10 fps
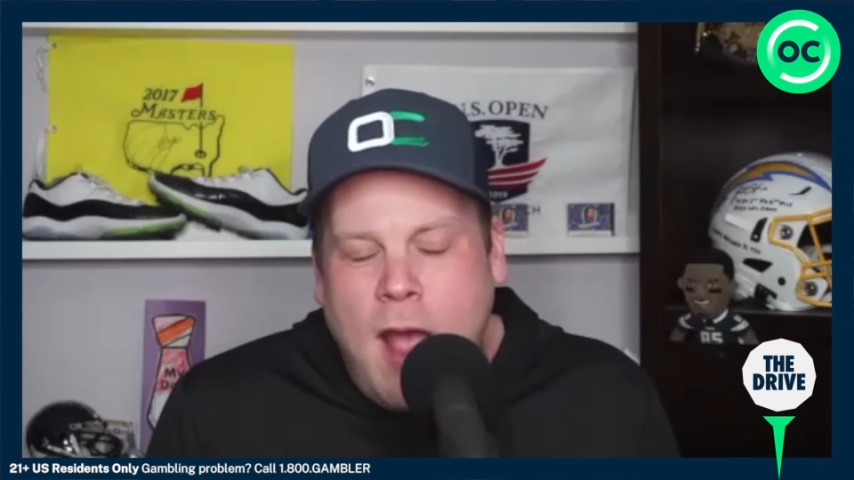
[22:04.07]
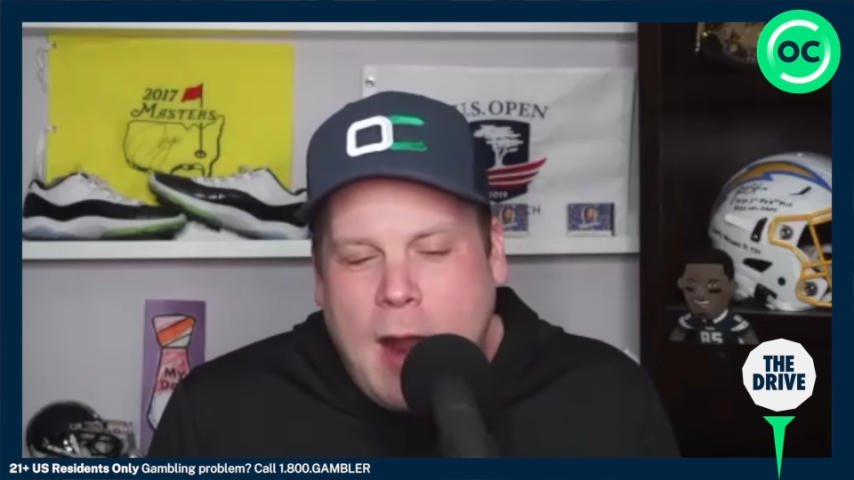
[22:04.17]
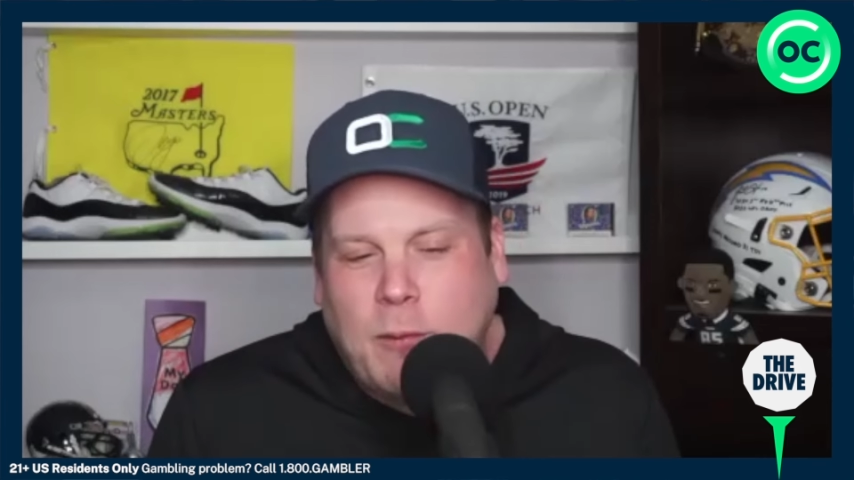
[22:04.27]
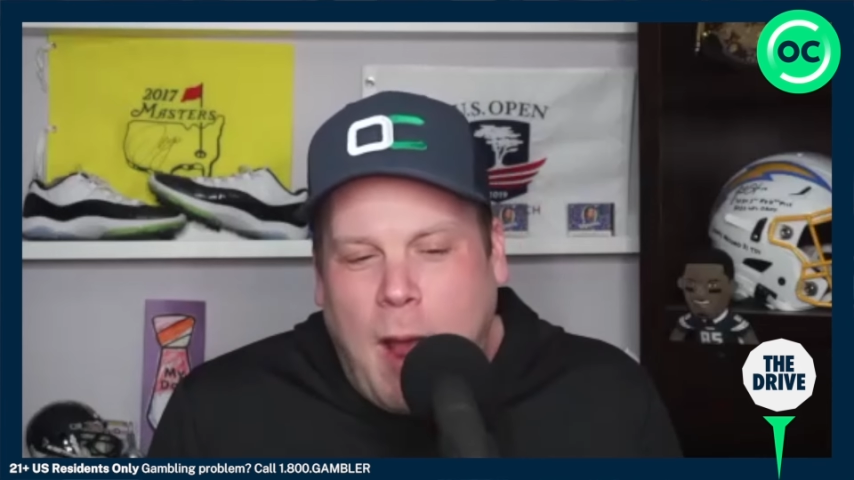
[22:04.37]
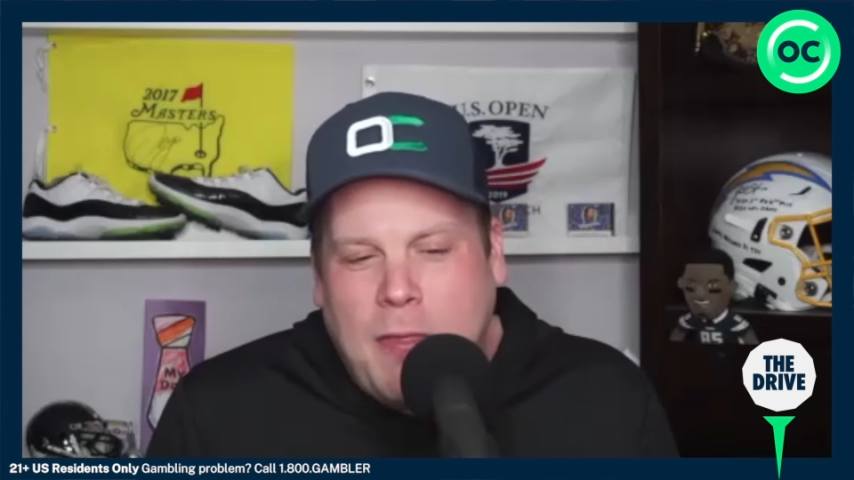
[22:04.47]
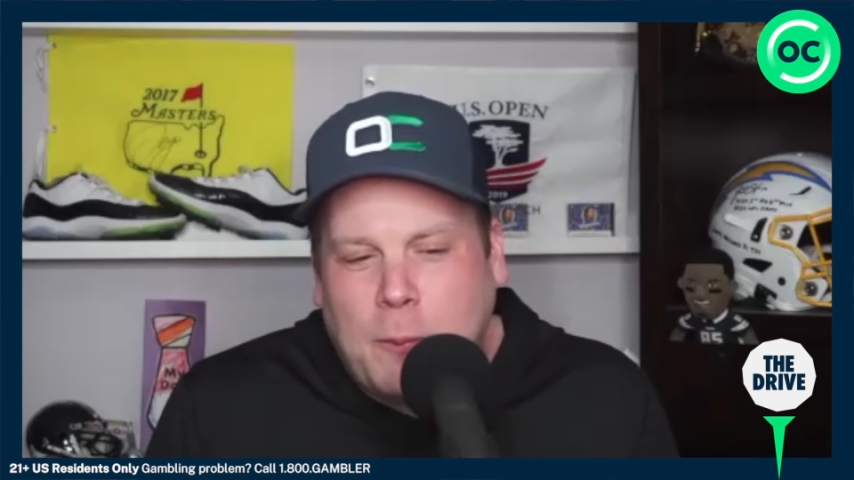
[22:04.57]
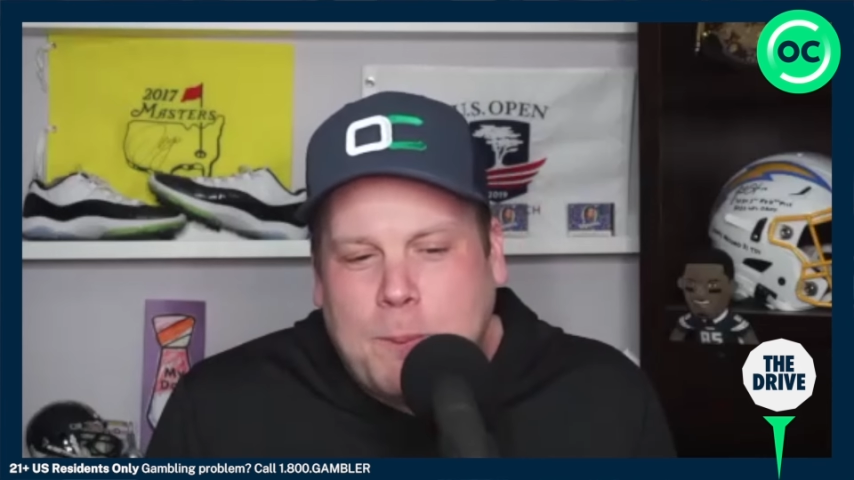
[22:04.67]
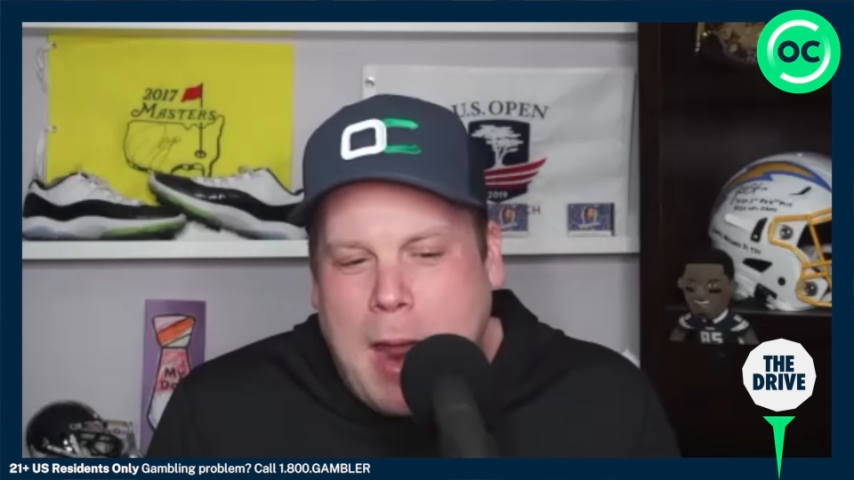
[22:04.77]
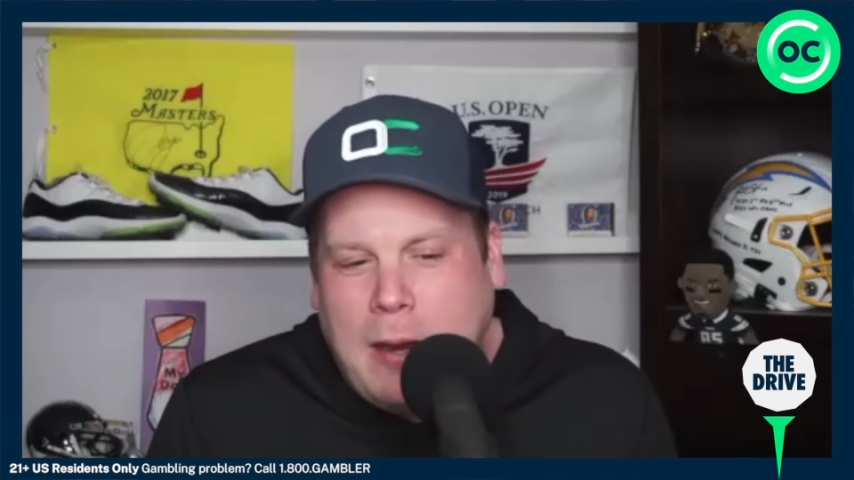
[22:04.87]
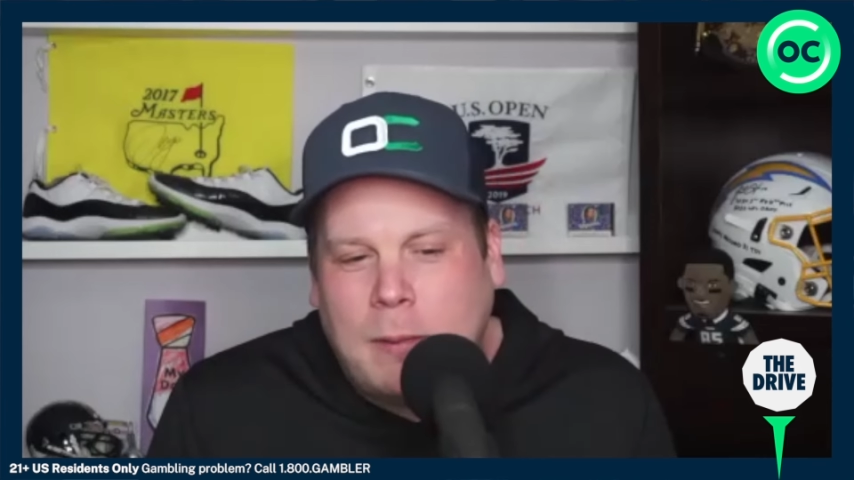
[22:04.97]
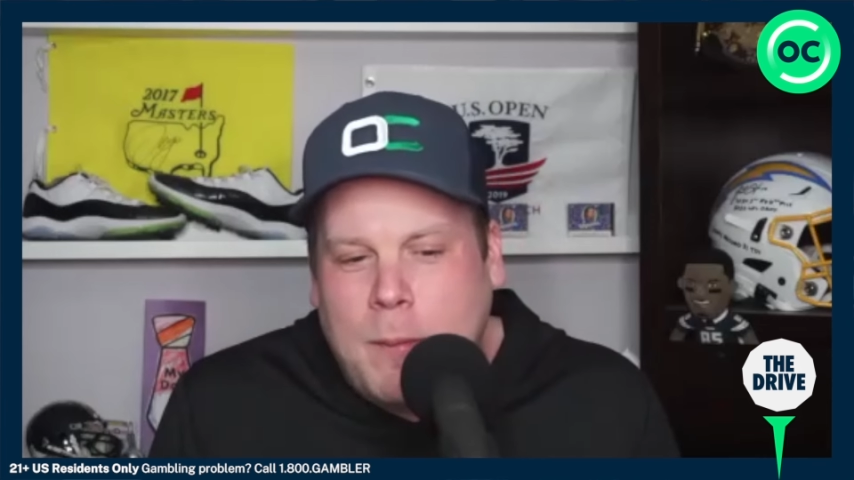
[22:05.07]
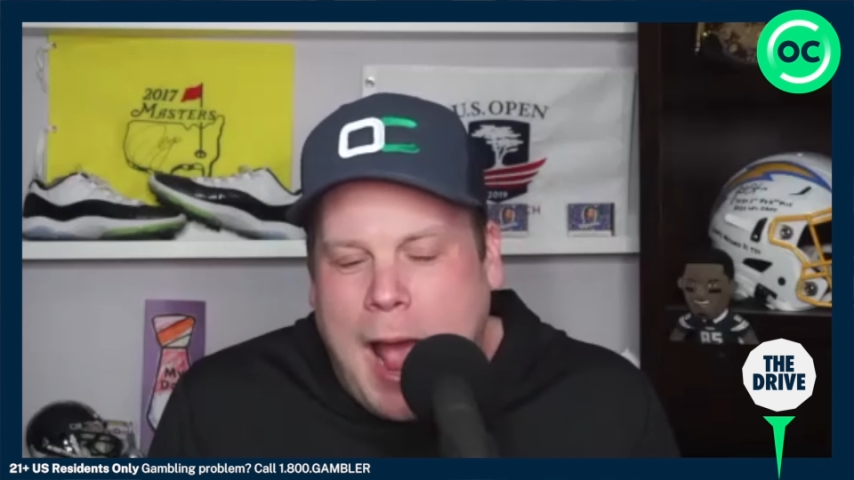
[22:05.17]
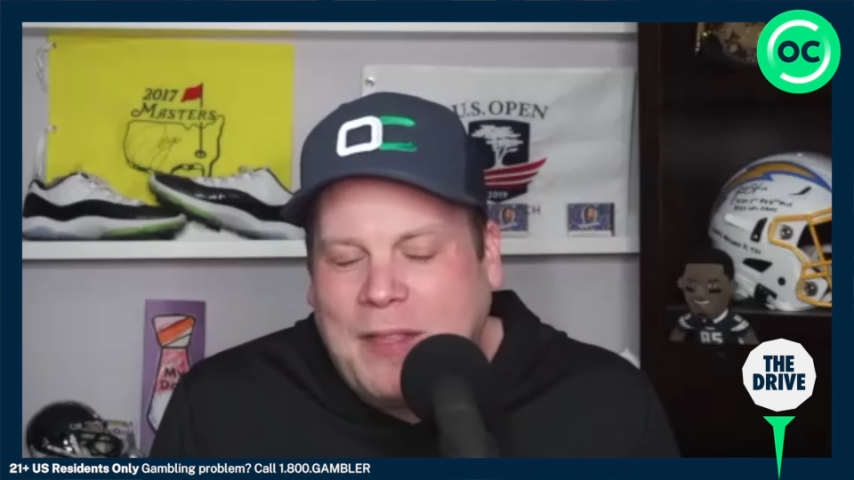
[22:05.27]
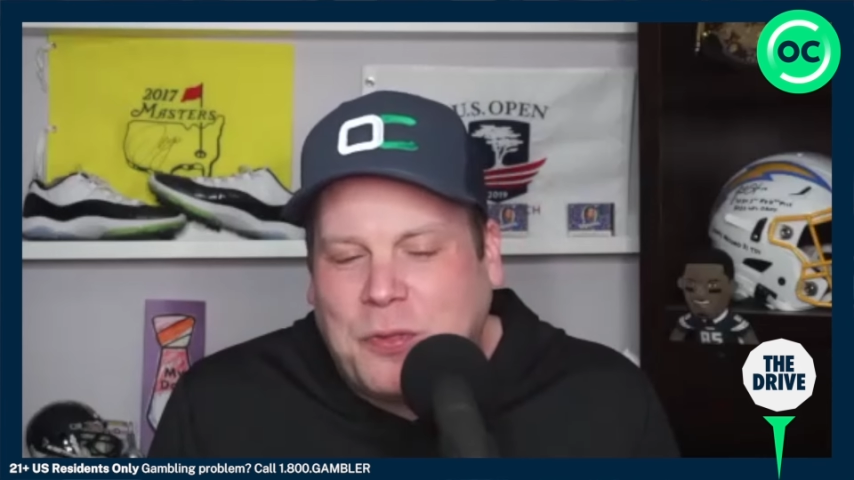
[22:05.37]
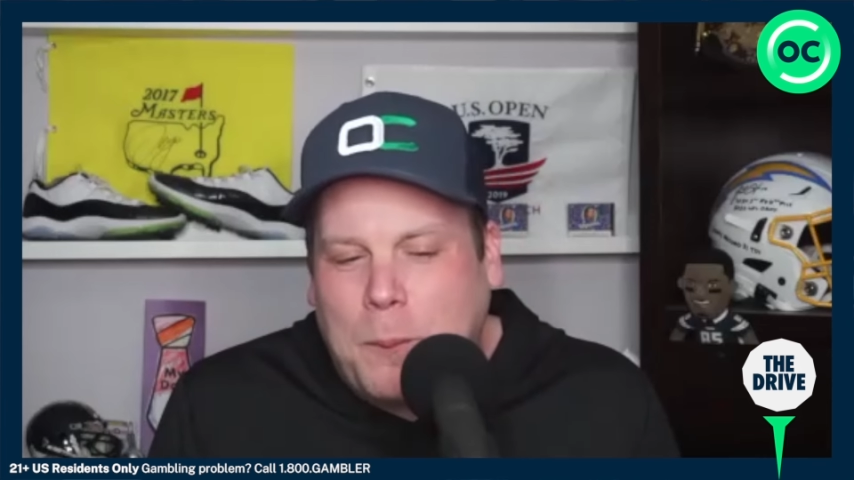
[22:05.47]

I'd rather bet him at